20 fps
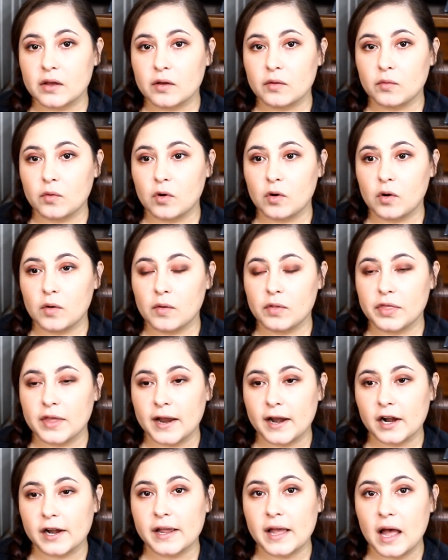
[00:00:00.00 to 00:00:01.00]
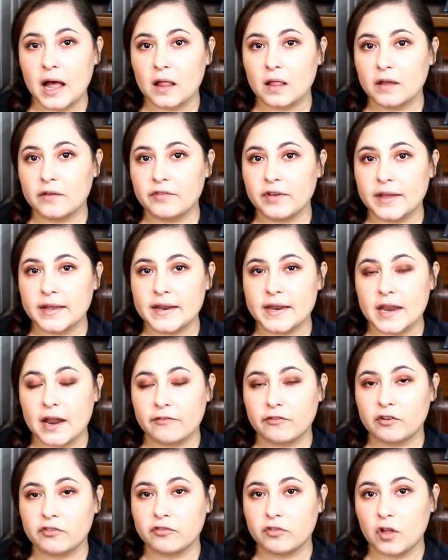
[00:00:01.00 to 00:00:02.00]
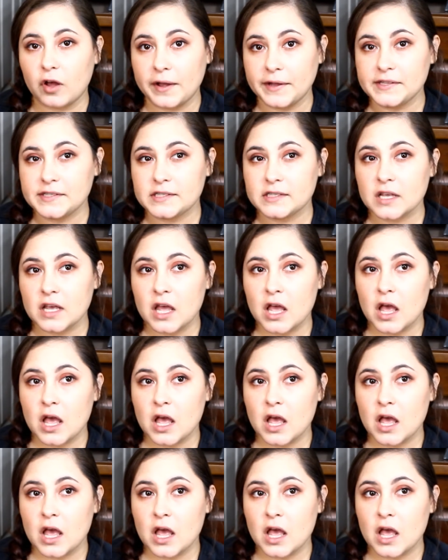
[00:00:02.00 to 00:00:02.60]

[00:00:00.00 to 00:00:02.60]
Well, the area I live in never floods.